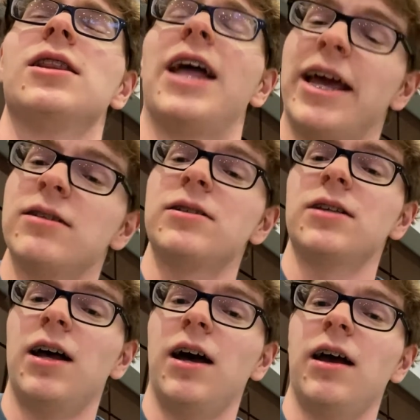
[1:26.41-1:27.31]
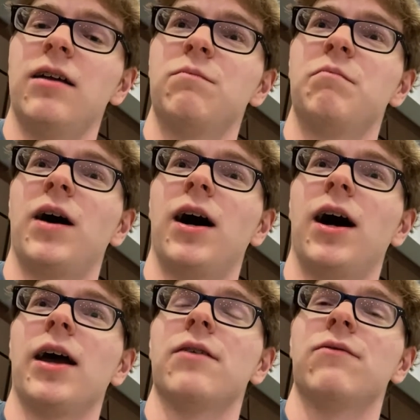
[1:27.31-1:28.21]
"Landslide"
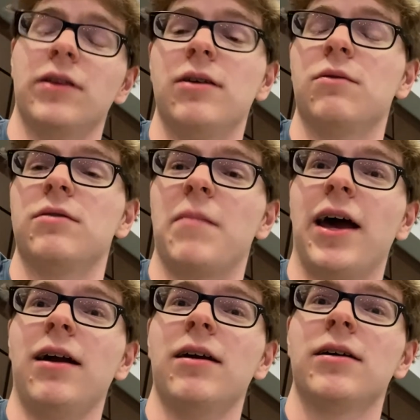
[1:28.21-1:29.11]
by Fleetwood Mac.